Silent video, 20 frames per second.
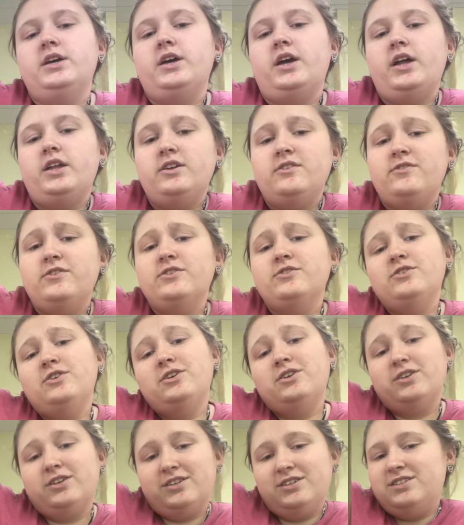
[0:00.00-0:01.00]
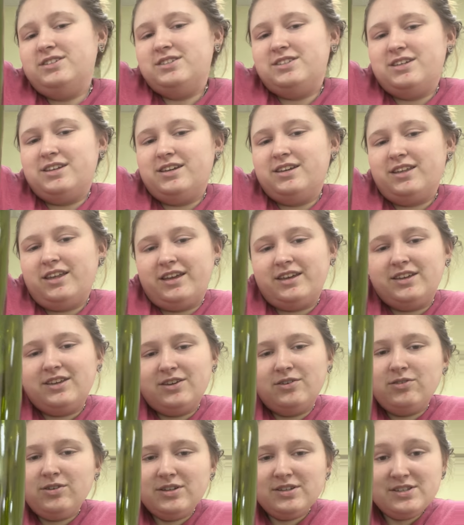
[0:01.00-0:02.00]
And if you're not artsy, like
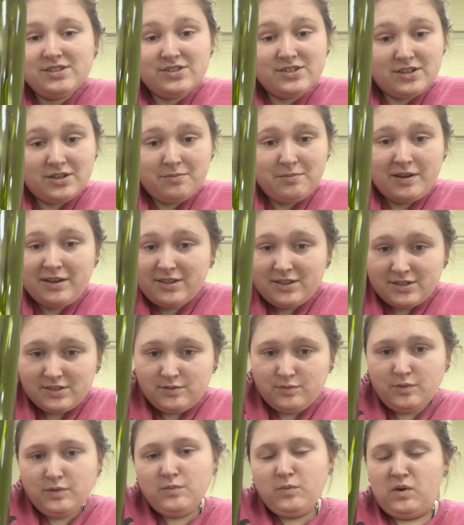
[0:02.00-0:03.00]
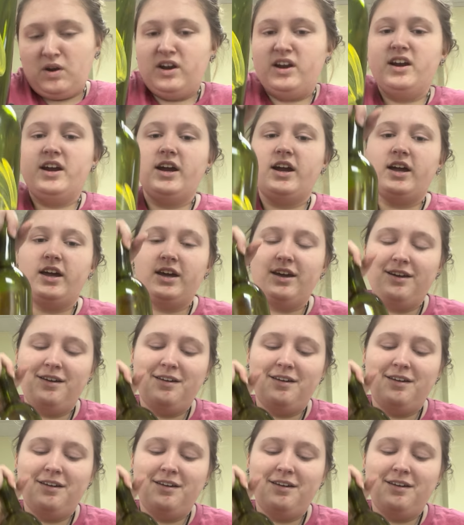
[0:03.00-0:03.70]
you can still make this one work.